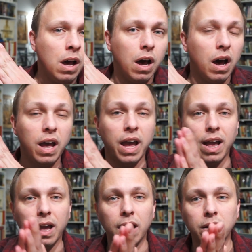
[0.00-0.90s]

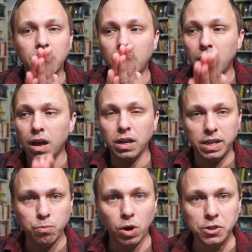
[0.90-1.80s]
And
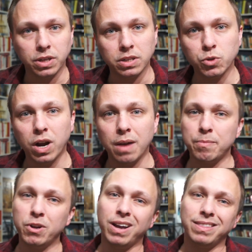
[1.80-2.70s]
keep watching. Subscribe.
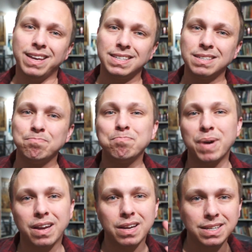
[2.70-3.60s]
That'd be great. Thanks.
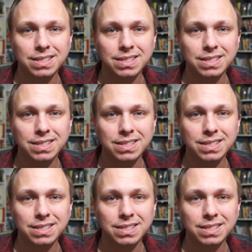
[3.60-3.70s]
Bye.